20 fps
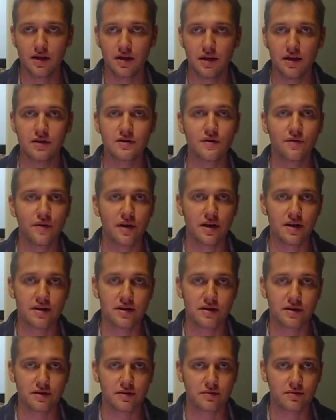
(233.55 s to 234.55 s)

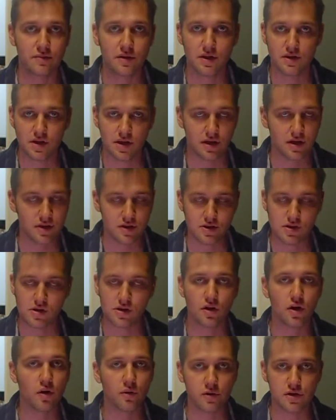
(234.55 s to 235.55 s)

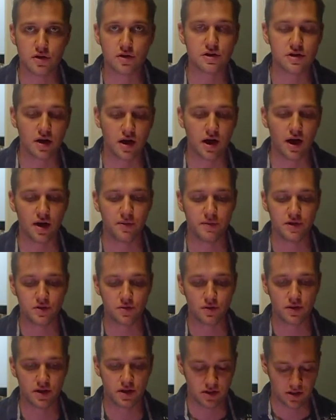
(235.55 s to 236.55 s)
they're synonymous
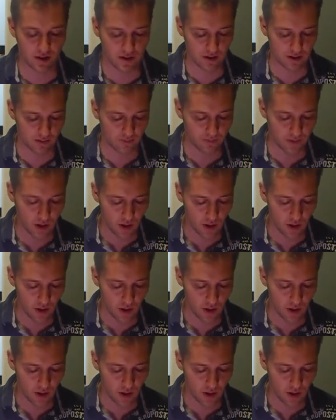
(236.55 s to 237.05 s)
with each other.